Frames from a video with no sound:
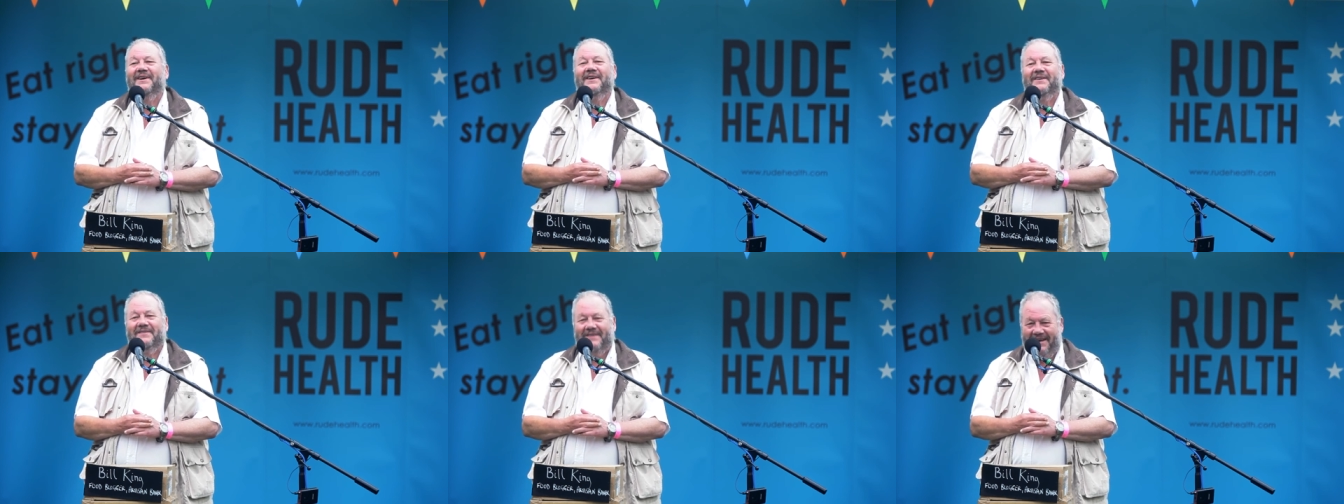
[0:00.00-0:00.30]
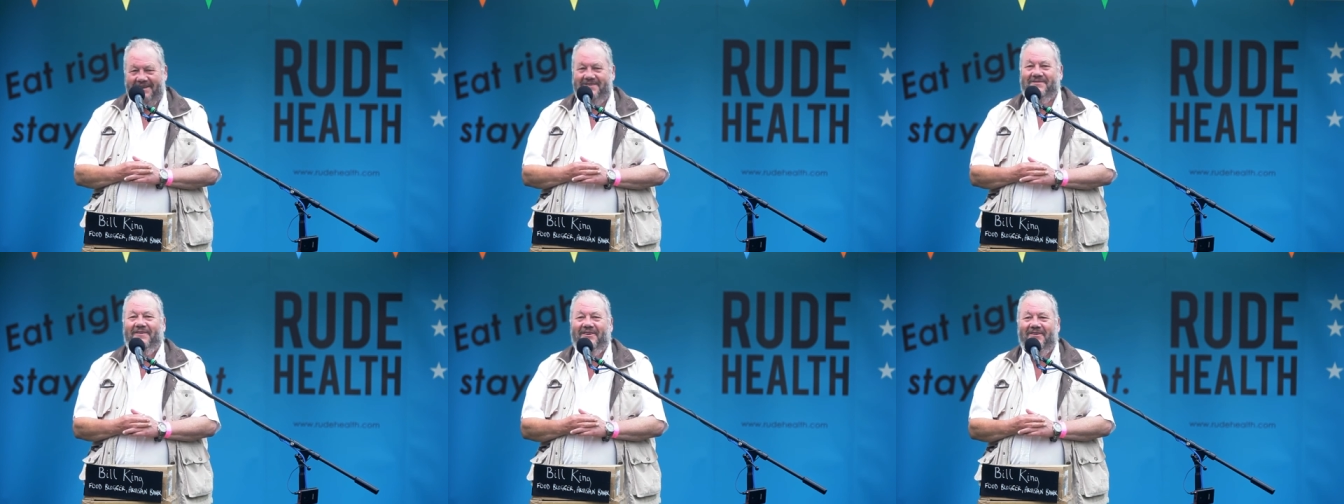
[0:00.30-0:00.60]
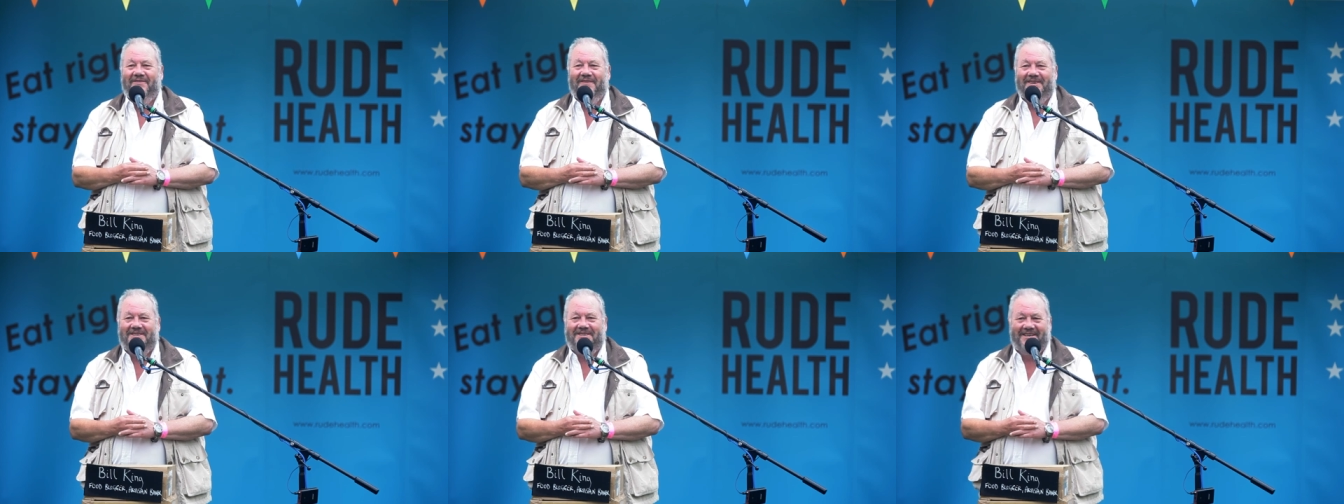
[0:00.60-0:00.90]
Thanks very
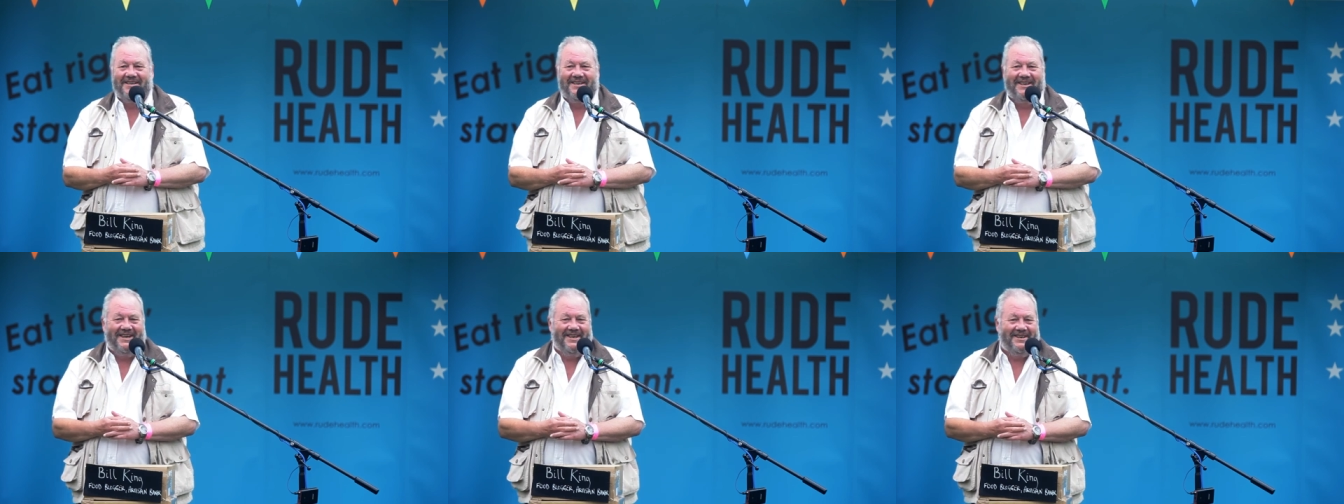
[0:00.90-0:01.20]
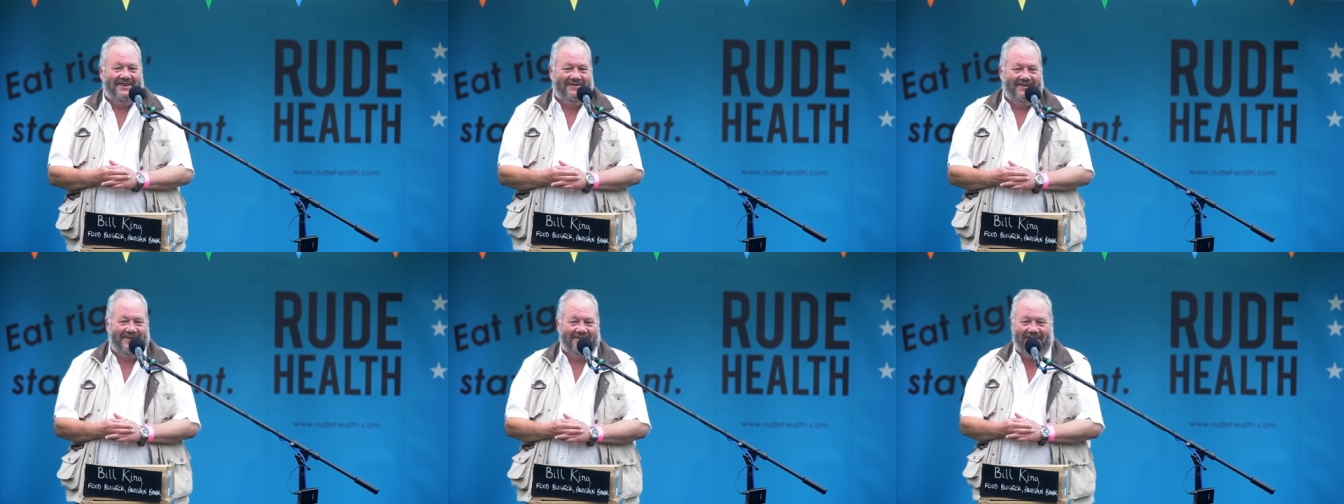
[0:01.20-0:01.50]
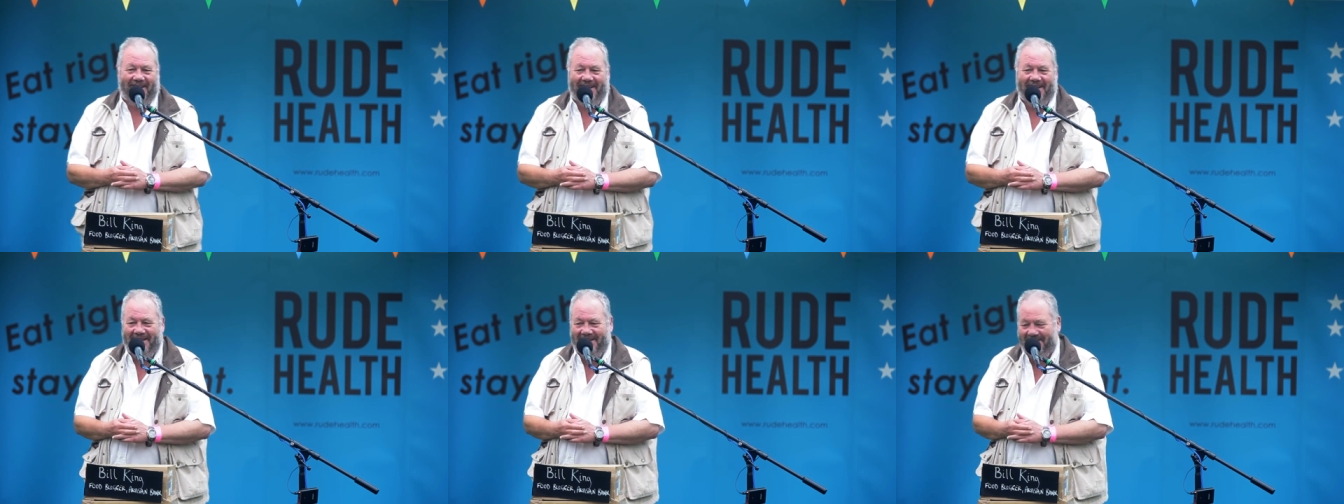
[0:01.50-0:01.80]
much indeed.
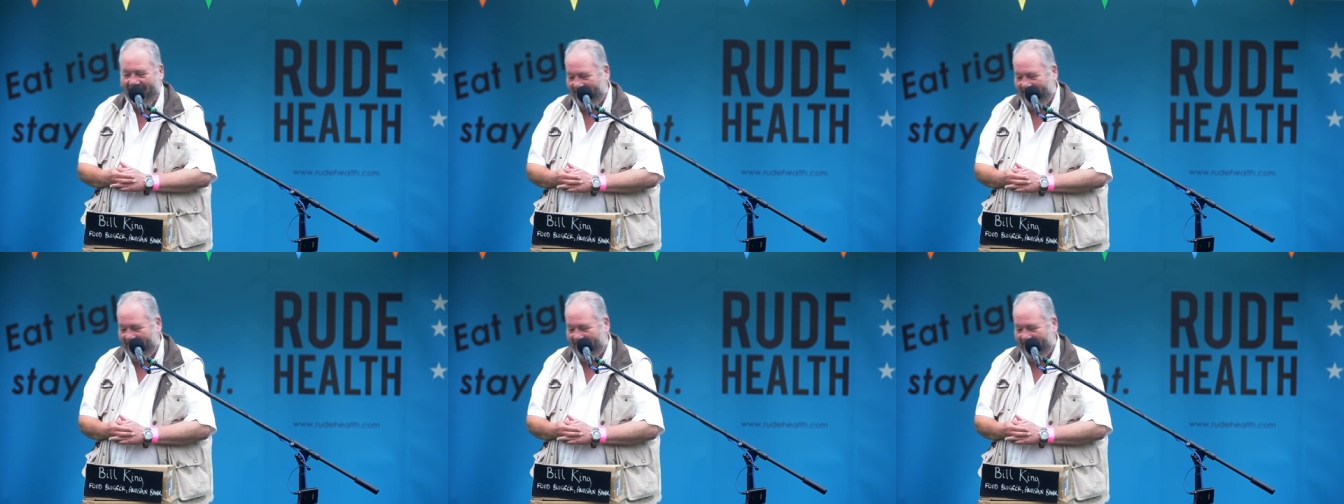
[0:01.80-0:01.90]
Goodbye.